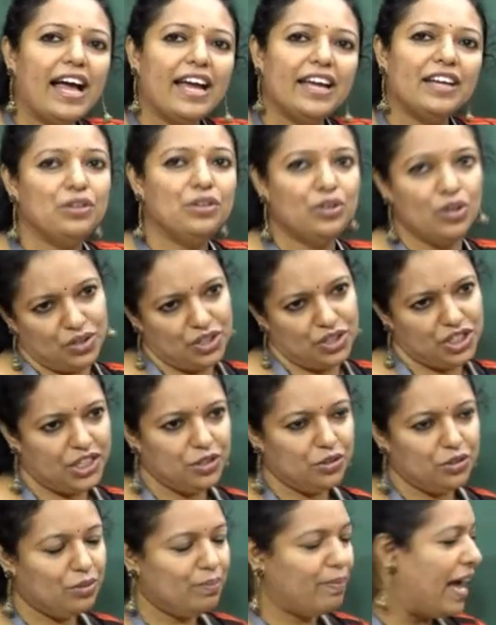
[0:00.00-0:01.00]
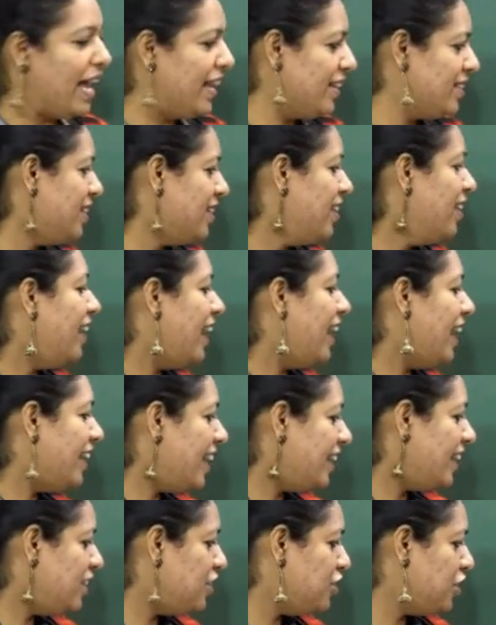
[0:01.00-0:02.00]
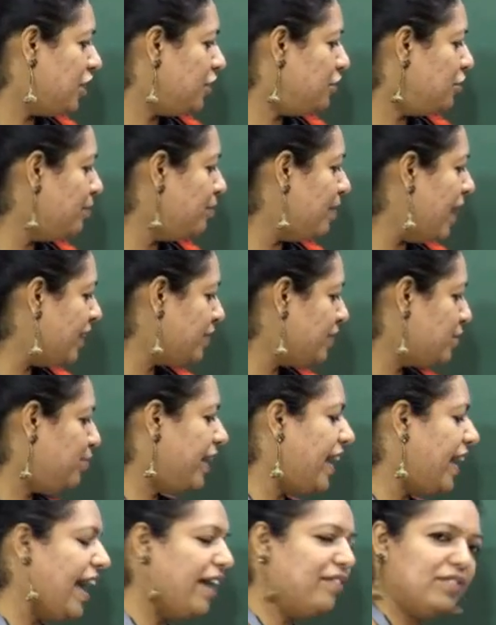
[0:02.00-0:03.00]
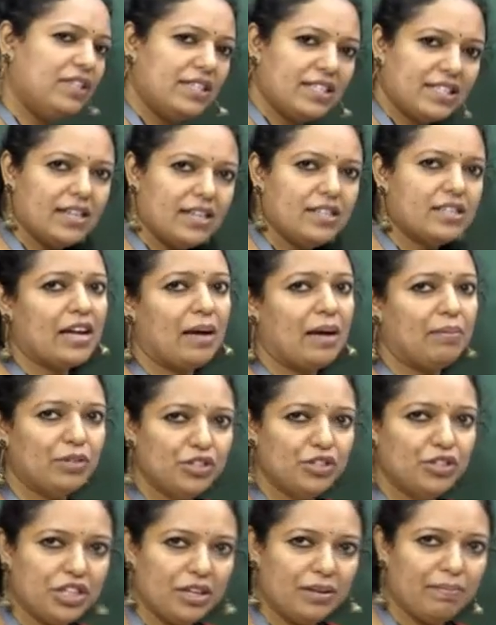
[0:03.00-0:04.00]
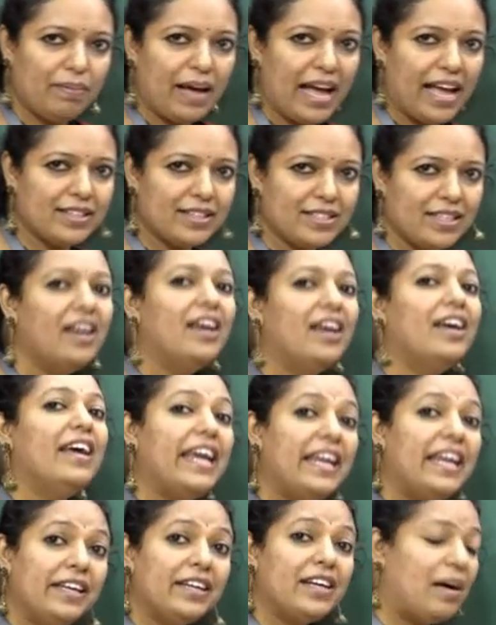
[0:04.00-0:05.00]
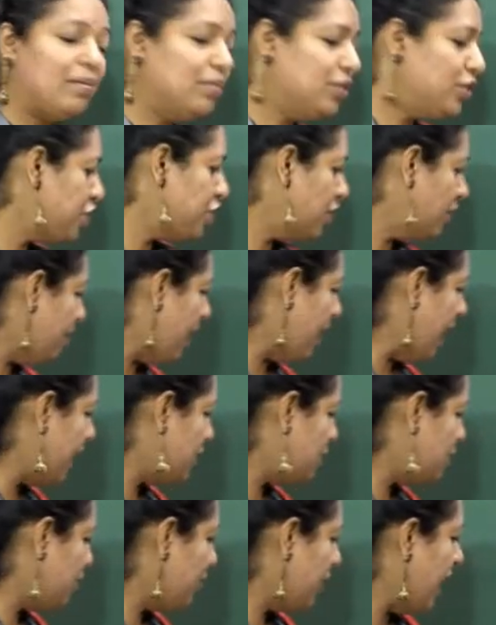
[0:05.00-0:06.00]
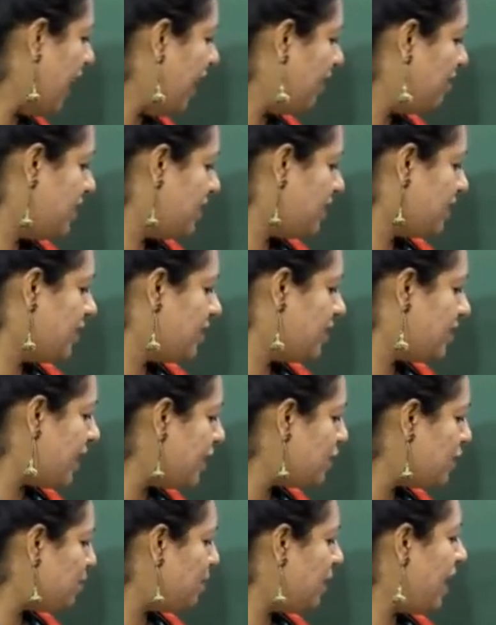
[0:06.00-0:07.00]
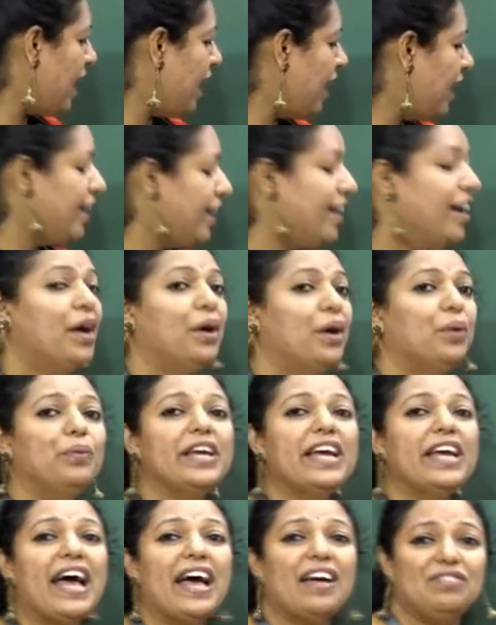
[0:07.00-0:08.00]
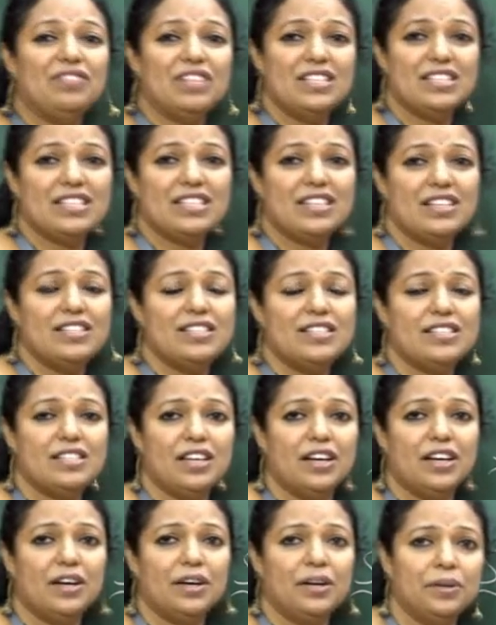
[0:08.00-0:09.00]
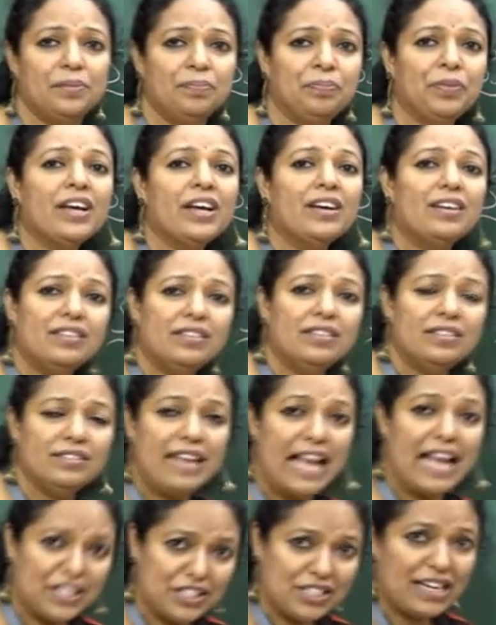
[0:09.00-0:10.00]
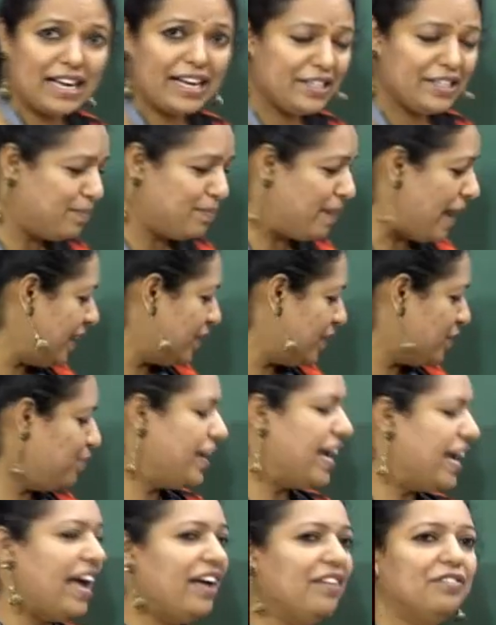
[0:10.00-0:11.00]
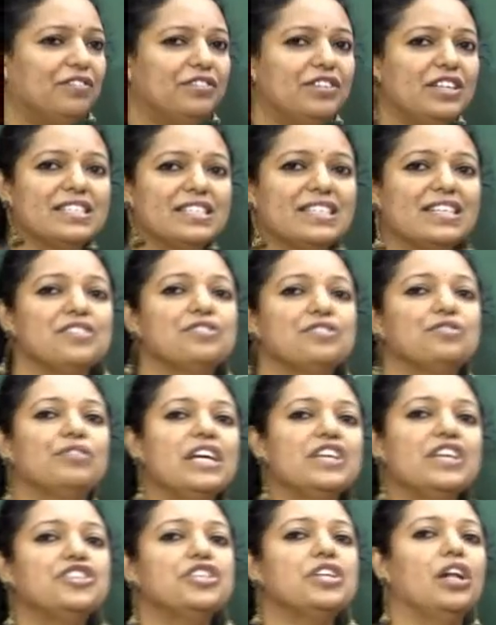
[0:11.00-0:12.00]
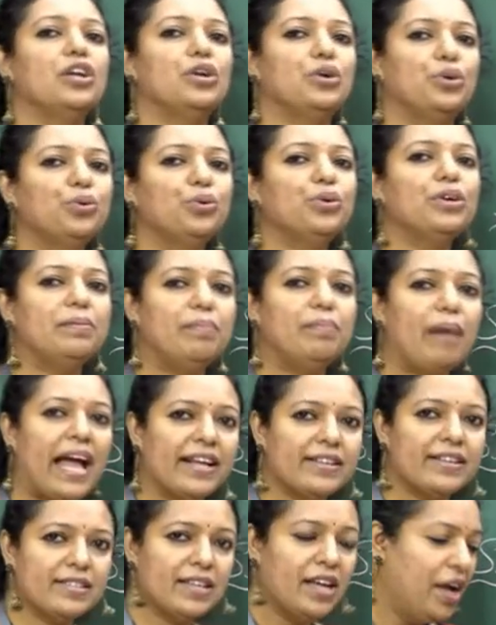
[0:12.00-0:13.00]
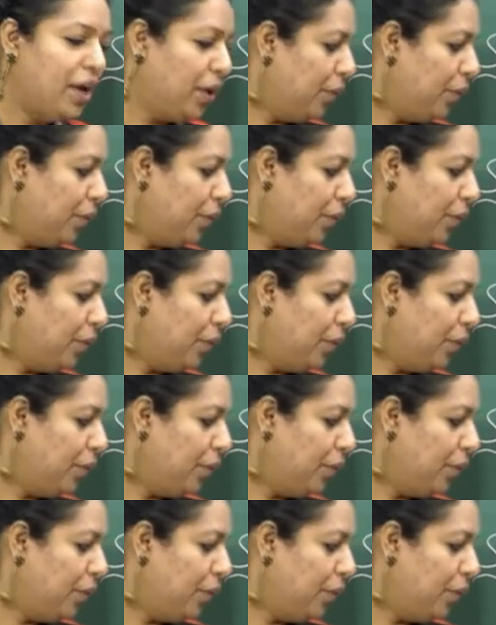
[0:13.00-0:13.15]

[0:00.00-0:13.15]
and non-scheduled banks. Again, in scheduled banks we have discussed commercial banks. In commercial banks we have discussed SBI, we have discussed nationalized banks, we have discussed regional rural banks,